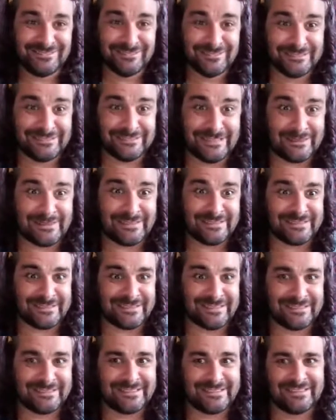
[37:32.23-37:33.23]
So
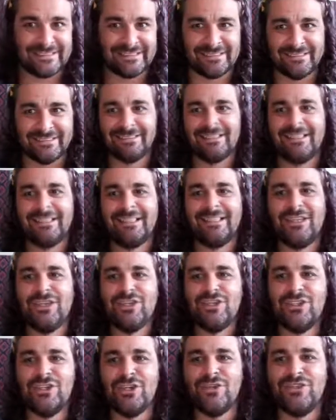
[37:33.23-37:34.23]
excited.
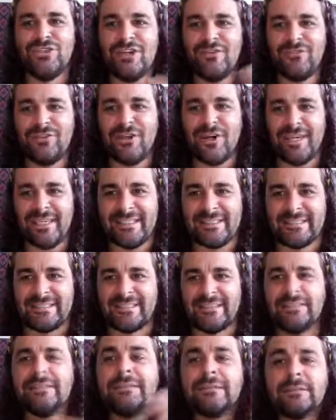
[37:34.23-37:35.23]
Use your voice.
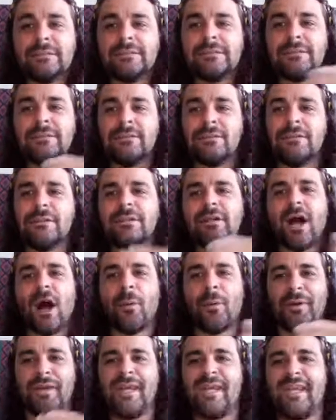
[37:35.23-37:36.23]
I
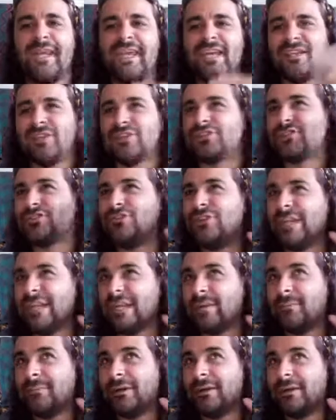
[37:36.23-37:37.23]
want to hear you
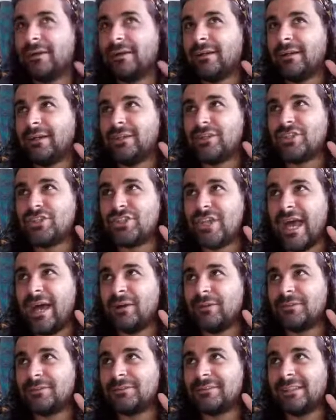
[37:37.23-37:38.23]
scream,
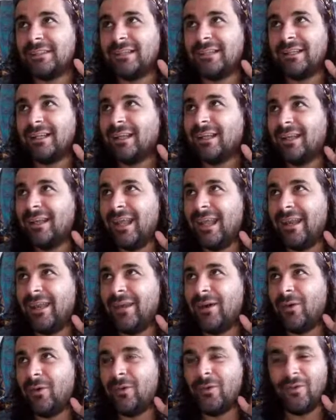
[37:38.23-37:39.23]
shout, let
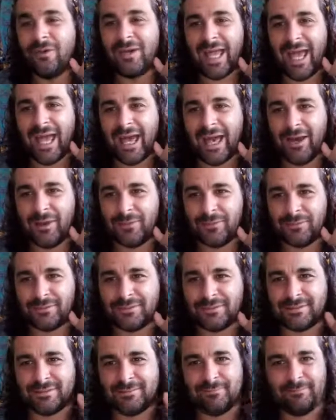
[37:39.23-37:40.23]
it all
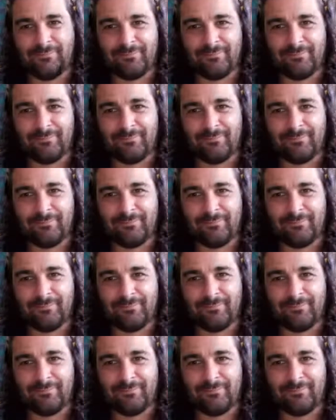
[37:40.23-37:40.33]
out.